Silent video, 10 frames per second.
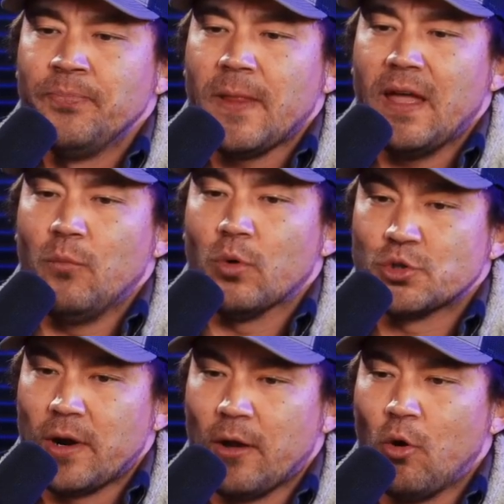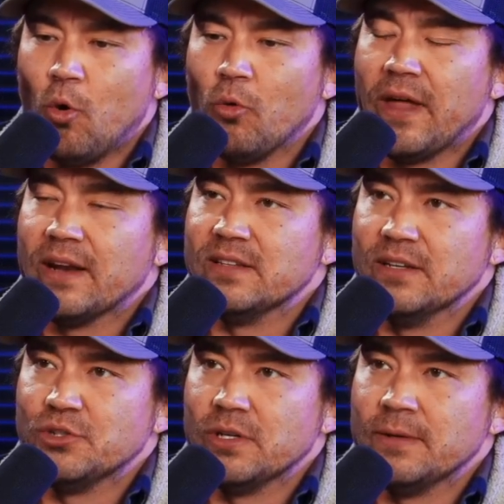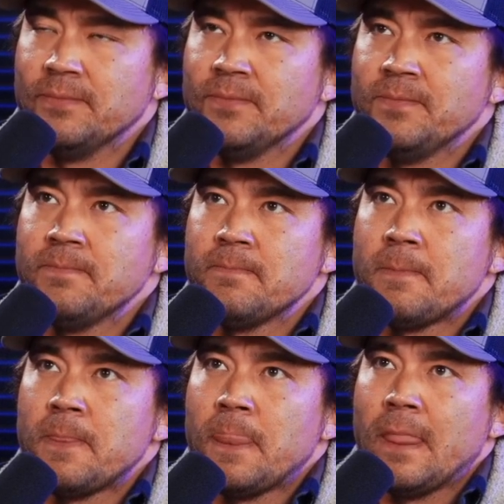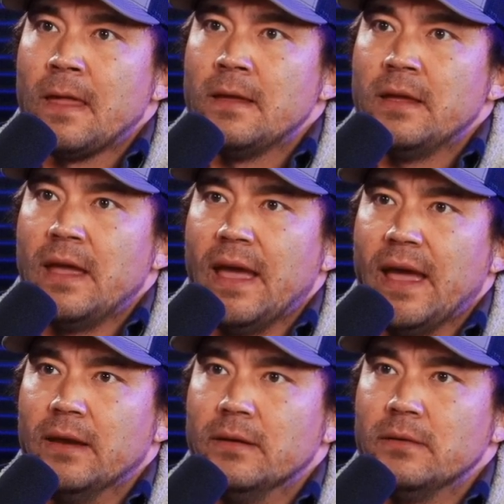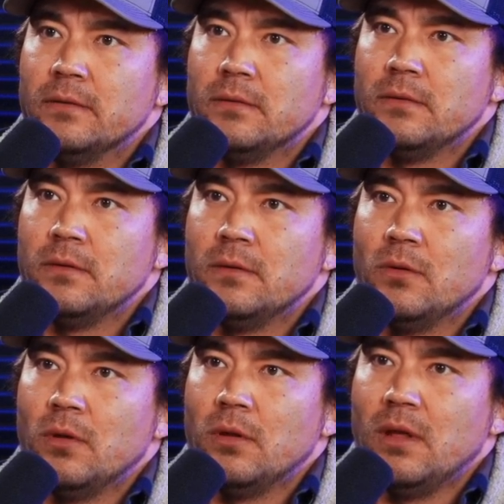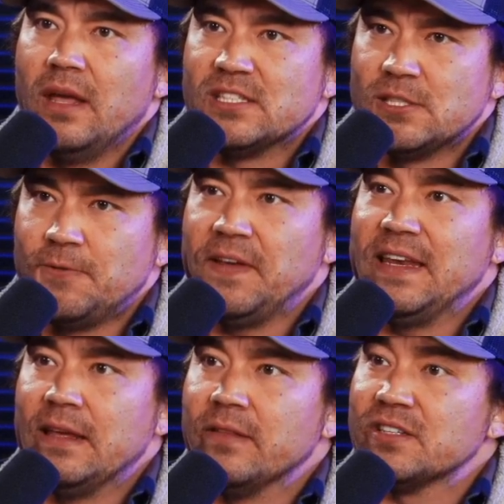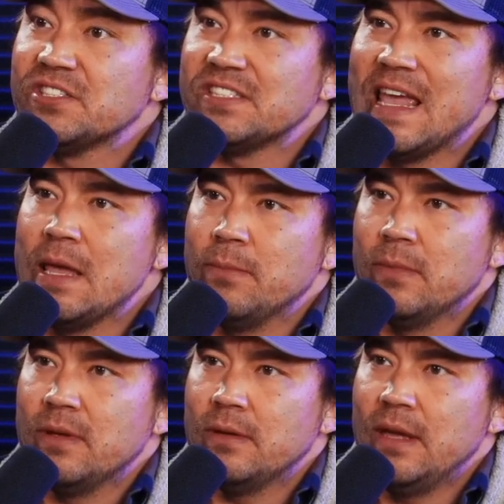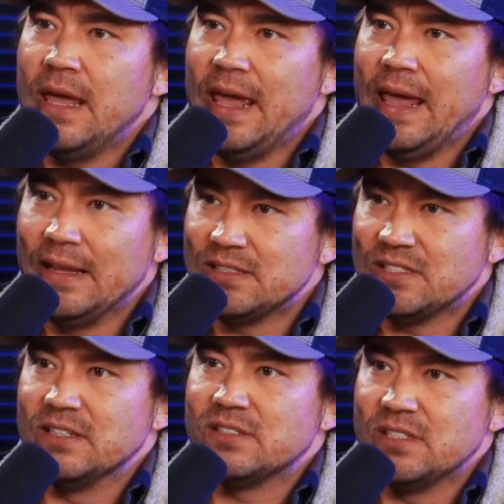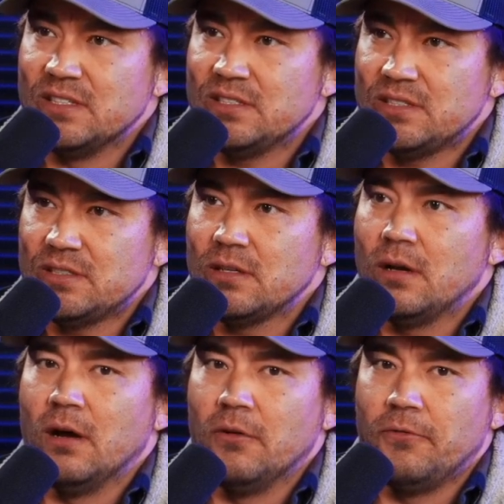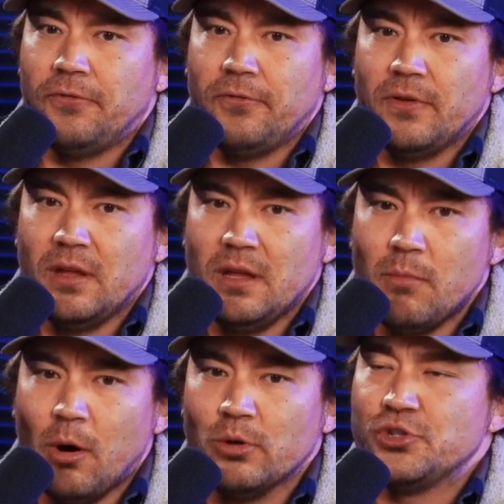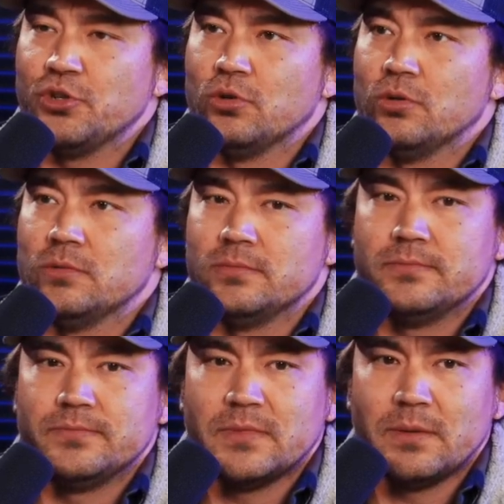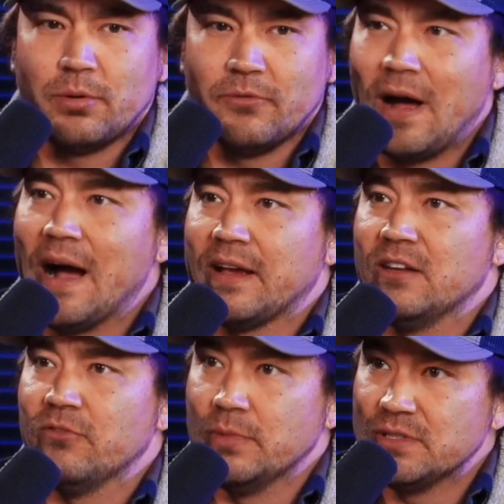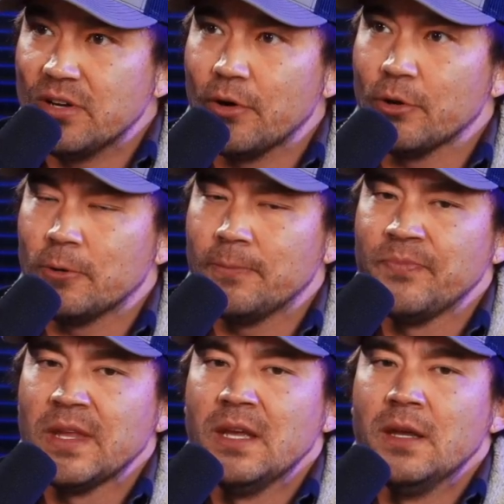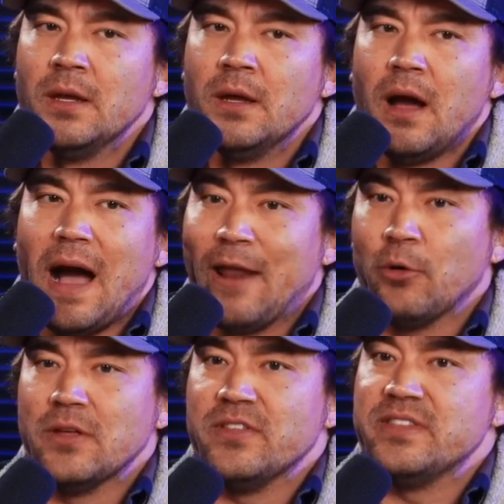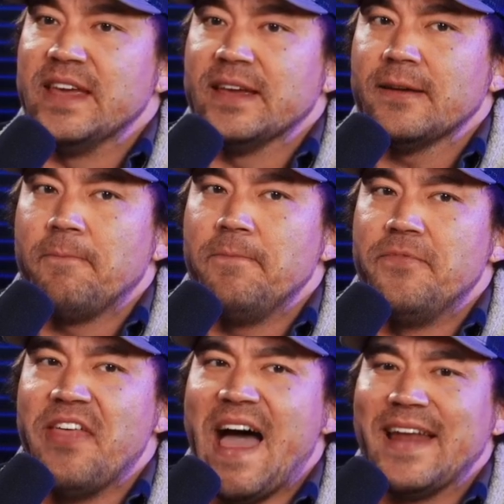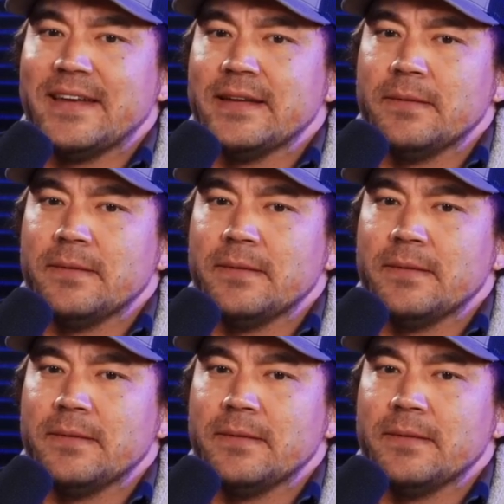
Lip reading: and we're trying to hold that attention, and it's feeding the same instances of emotional, provocative material. Mm-hmm. I don't even think that